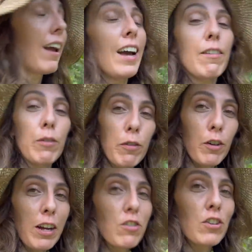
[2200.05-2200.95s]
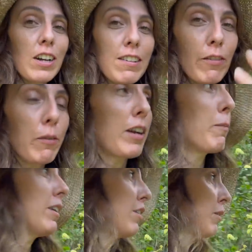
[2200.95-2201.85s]
I have the fertilizer. You guys even
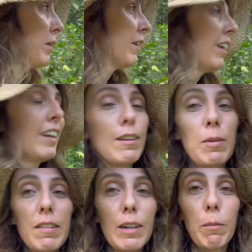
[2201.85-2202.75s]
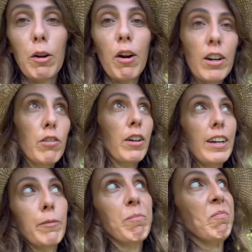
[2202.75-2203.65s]
recommended it to me. It's been sitting in my garage for
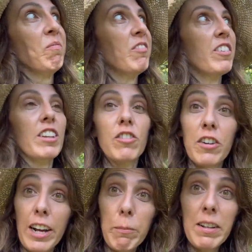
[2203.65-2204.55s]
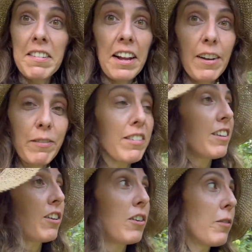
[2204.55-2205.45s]
like six or nine months now.
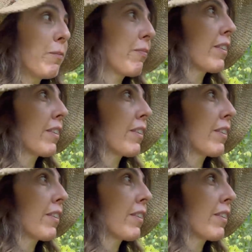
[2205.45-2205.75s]
Still don't.